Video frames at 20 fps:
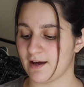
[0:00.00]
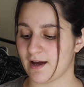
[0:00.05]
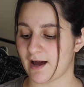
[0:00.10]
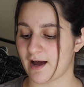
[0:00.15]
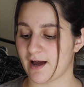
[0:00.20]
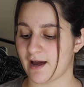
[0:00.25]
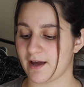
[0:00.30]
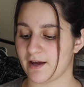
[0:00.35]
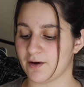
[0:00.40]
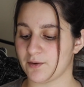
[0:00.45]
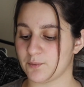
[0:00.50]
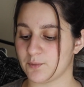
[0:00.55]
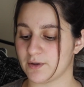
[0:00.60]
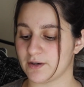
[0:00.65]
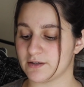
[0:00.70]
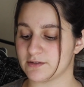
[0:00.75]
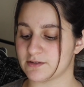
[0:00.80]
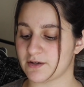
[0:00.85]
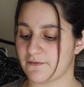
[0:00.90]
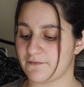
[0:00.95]
I
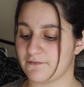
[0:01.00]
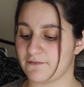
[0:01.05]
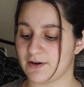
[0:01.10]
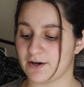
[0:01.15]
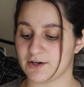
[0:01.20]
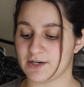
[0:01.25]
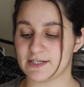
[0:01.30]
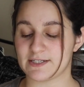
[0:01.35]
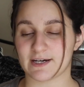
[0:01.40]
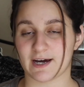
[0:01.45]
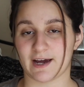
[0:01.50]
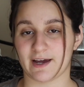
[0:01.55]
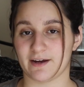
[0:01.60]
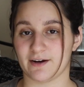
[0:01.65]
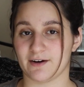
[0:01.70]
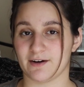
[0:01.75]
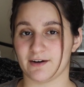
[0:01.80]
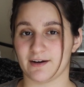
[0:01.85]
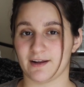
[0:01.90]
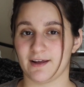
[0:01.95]
was very
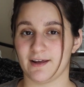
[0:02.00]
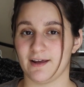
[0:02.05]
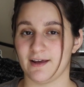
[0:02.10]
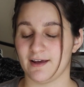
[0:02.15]
tired.